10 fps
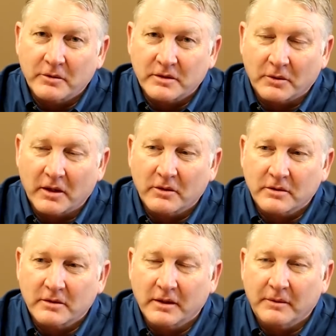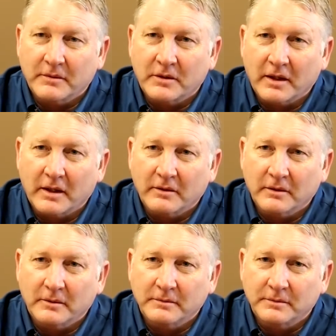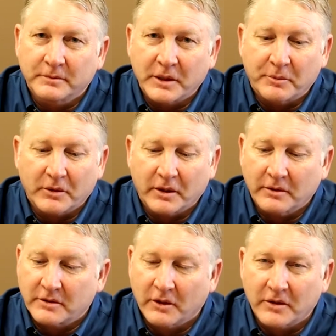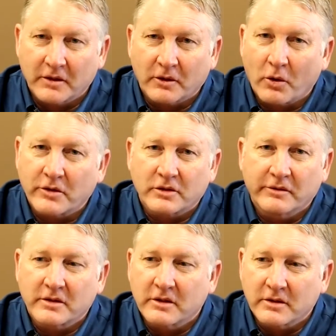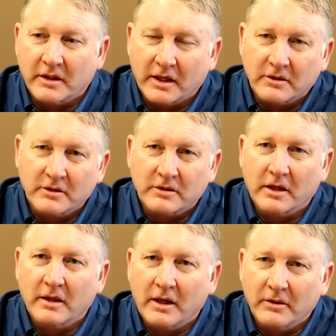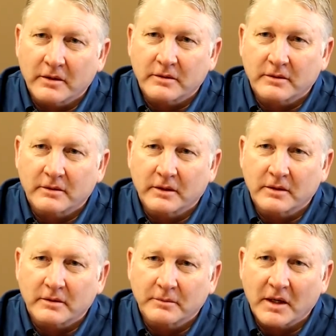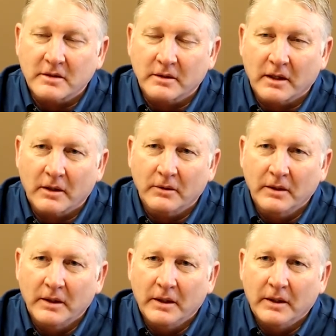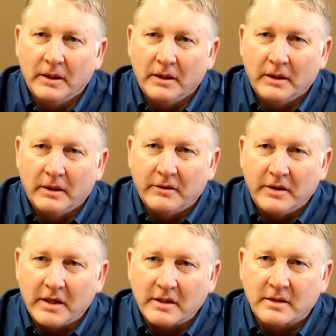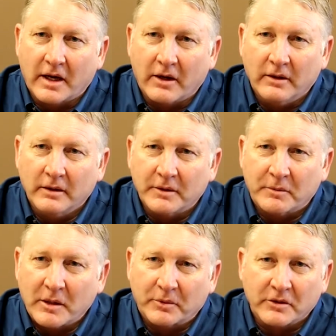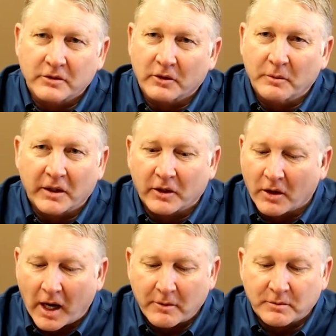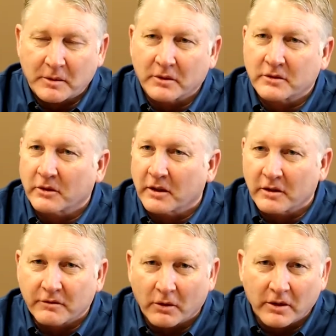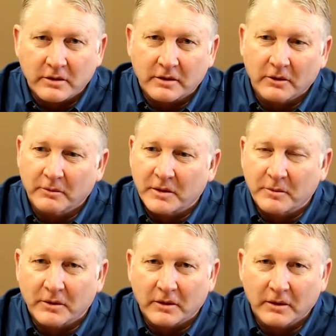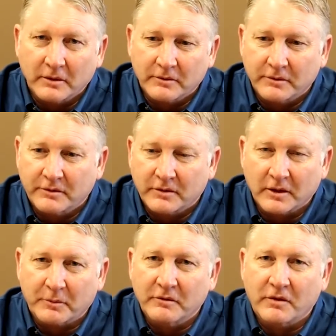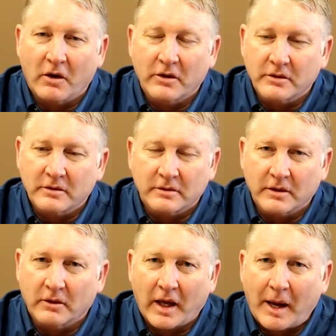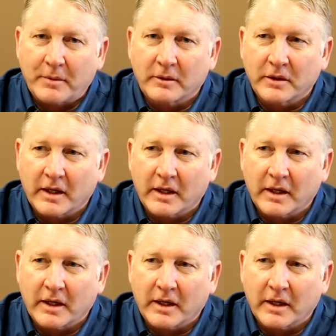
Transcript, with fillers: It was one of those. Yeah, you can't. Um, people are still need the court services. You can't just shut down. It's it's amazing how the needs there. I mean, people are still committing crimes. People are still getting divorced. You know, people are slipping falls. It's still happening.